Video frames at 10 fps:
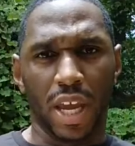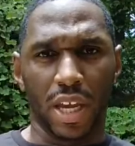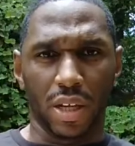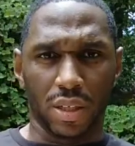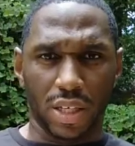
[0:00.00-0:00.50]

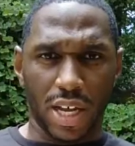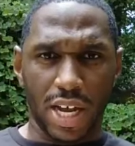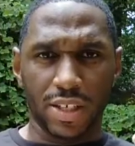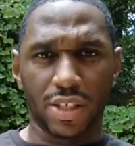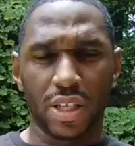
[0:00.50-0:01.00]
and
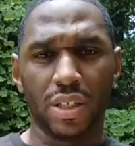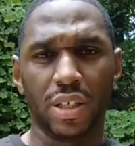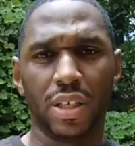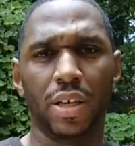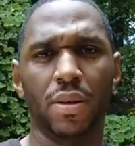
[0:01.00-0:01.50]

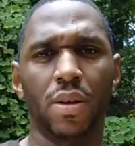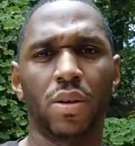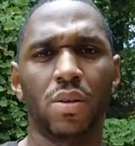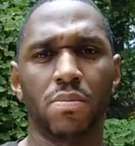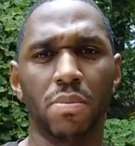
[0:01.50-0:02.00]
constantly
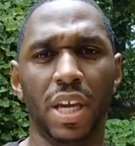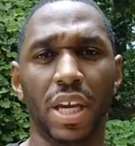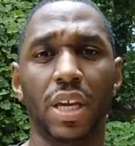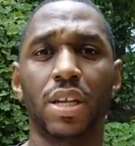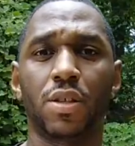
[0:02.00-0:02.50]

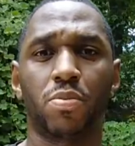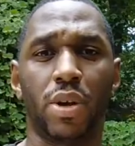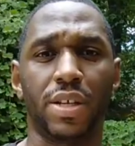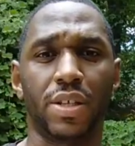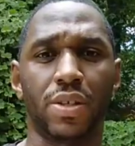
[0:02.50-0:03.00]
being in his
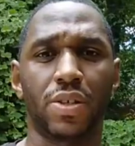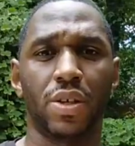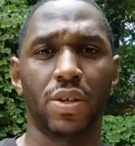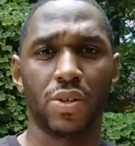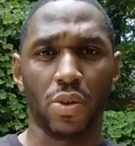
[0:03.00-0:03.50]
presence
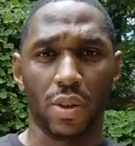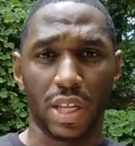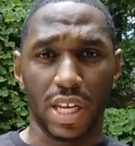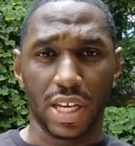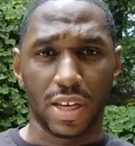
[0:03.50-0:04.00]
so that
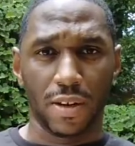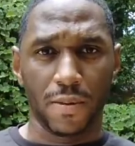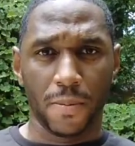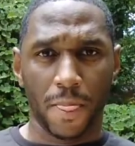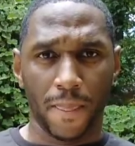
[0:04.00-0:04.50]
he can
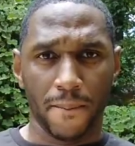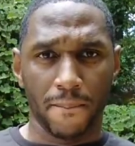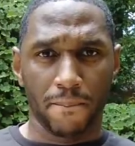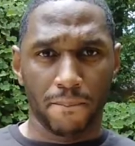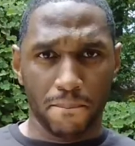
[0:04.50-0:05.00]

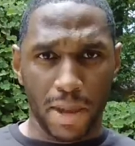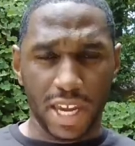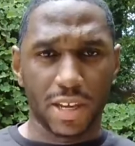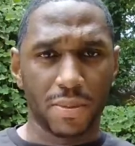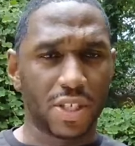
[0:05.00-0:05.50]

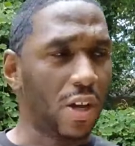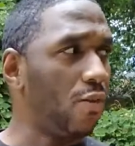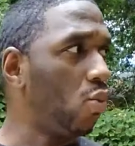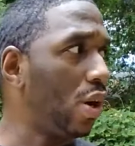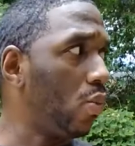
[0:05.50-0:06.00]
make
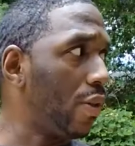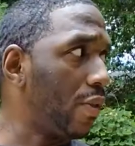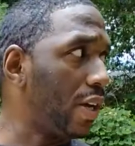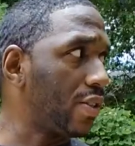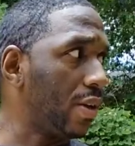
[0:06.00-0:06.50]
himself one
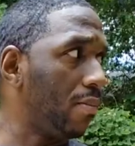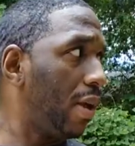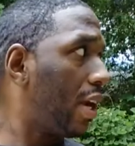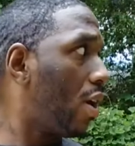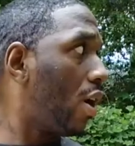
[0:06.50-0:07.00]
with us and
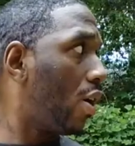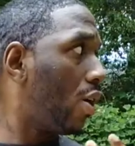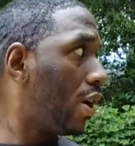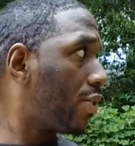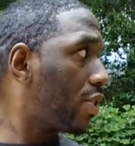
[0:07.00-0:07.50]
make our
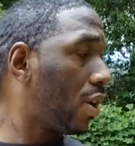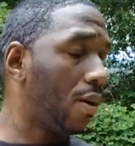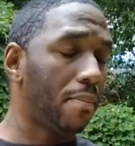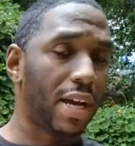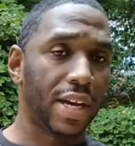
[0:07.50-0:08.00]
hearts and
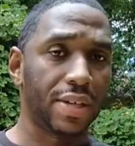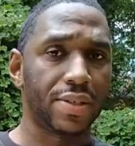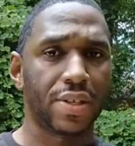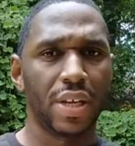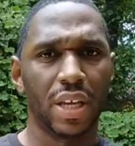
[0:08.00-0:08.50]
our
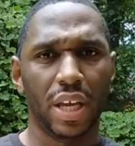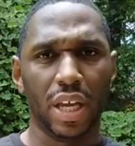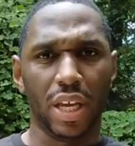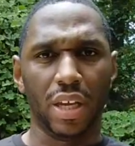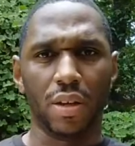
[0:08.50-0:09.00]
minds
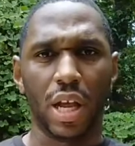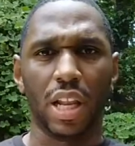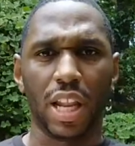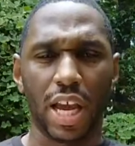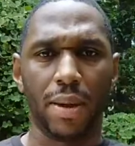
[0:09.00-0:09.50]
in
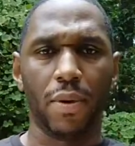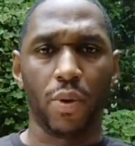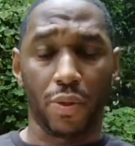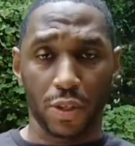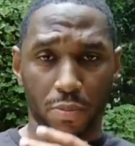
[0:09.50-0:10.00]
alignment
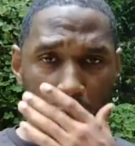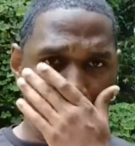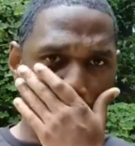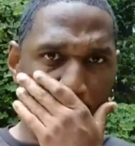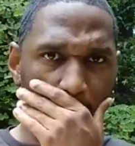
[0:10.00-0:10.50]
with his
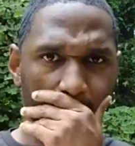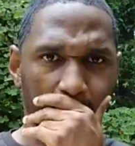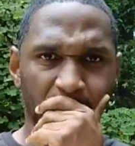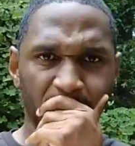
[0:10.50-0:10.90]
perfect will,